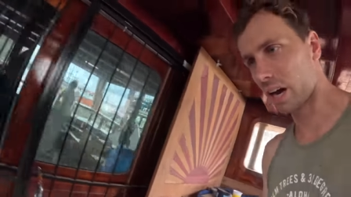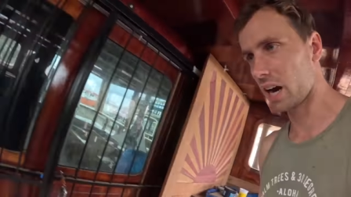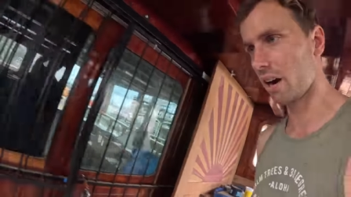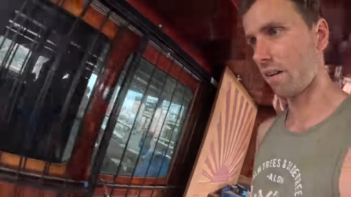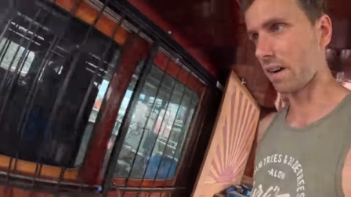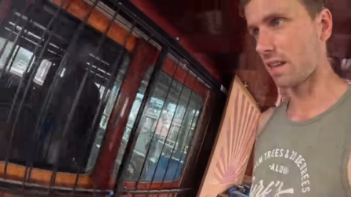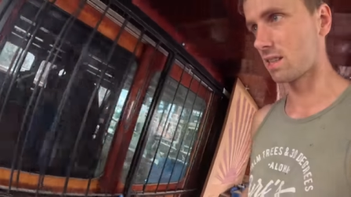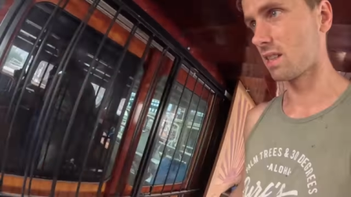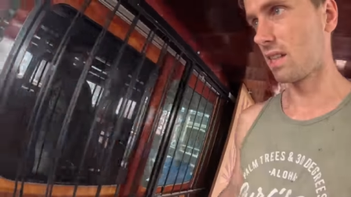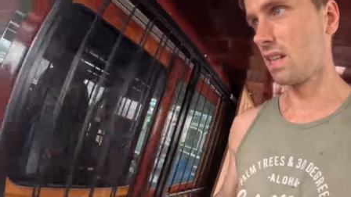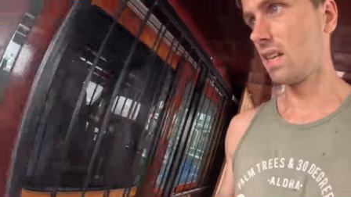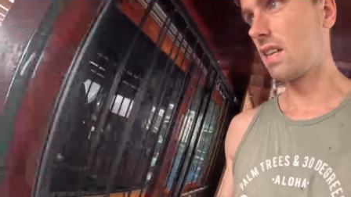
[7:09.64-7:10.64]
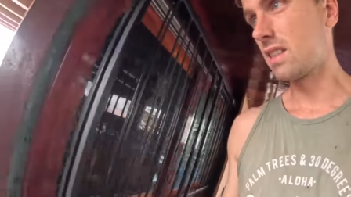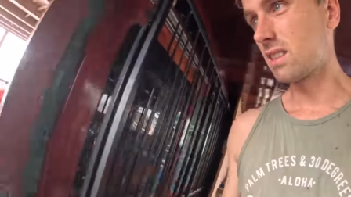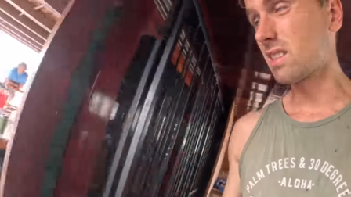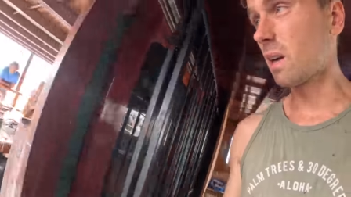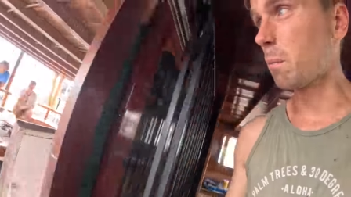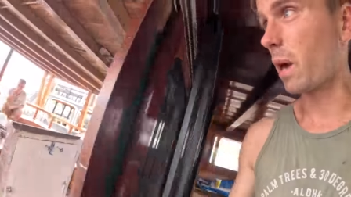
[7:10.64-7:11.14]
areas,
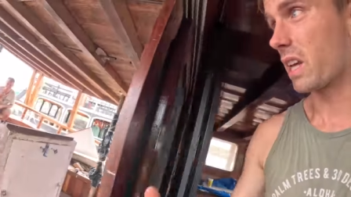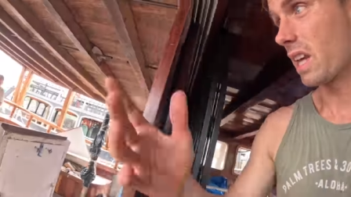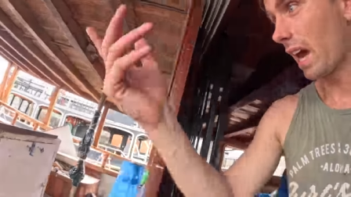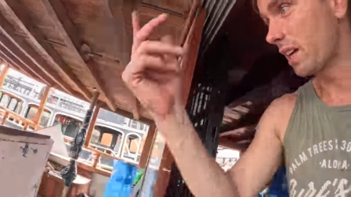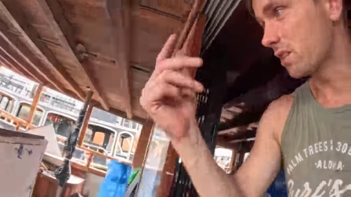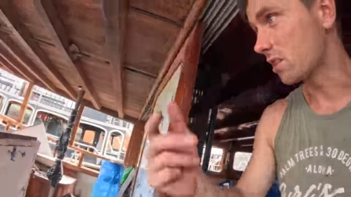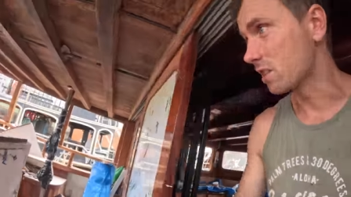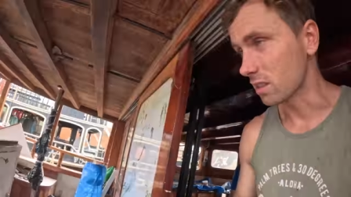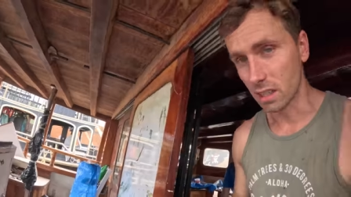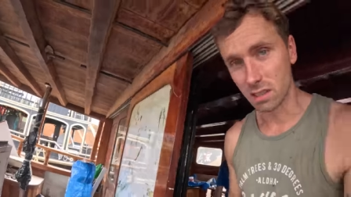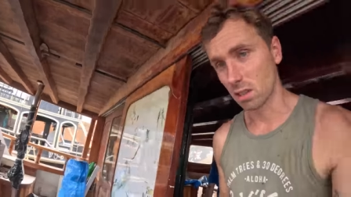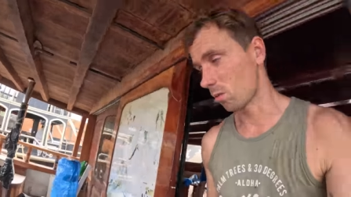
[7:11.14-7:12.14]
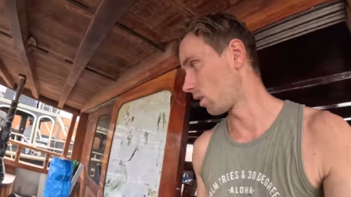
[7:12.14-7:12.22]
some by the entrance and so